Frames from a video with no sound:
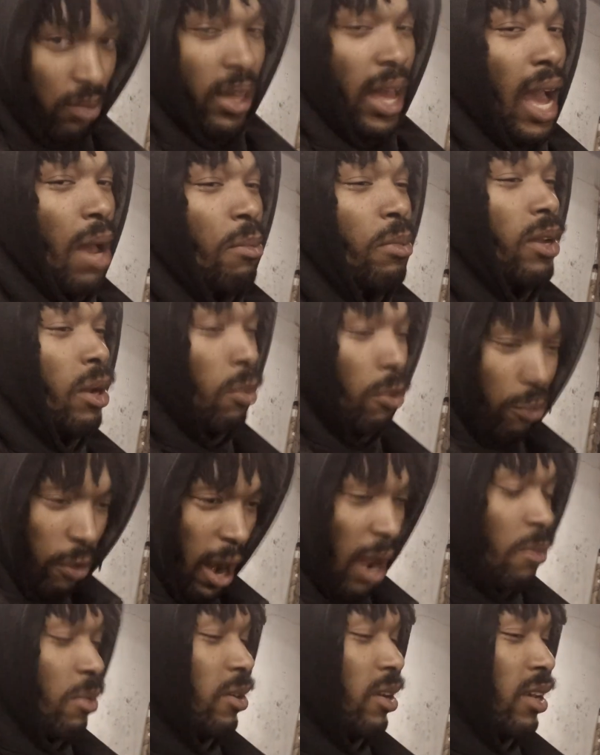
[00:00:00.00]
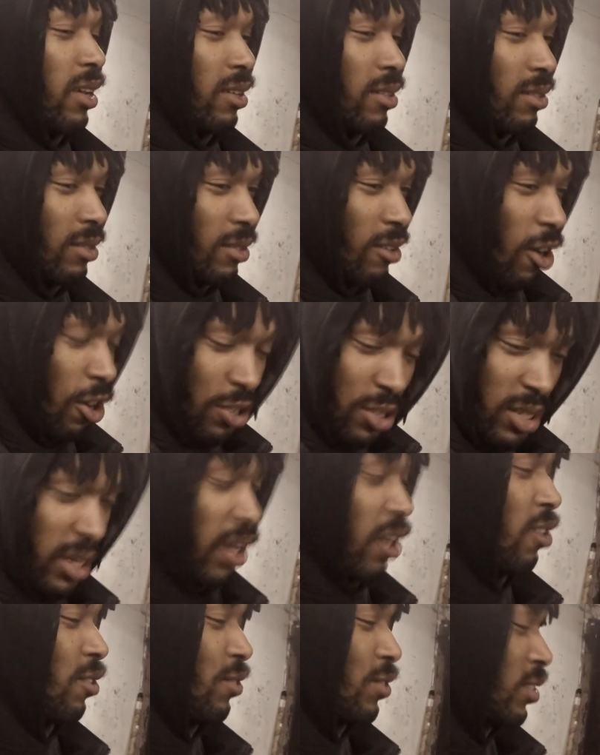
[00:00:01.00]
happening. We're wrapping it
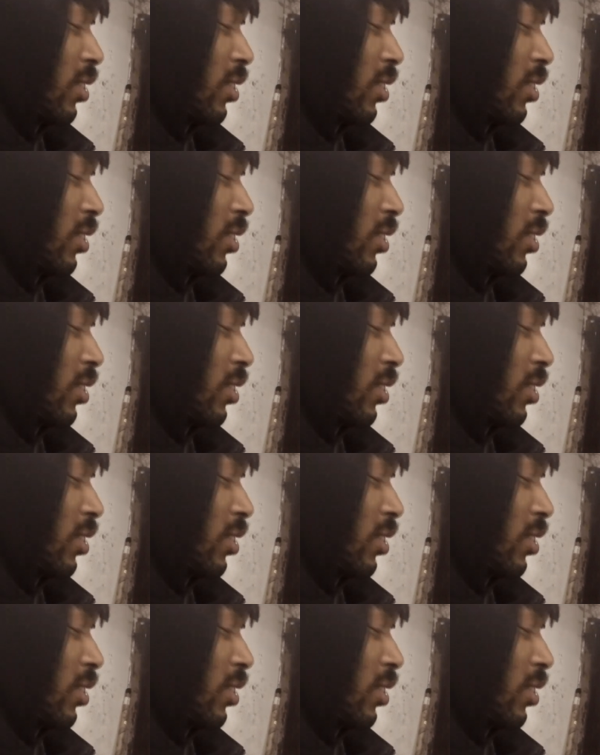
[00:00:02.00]
ourselves.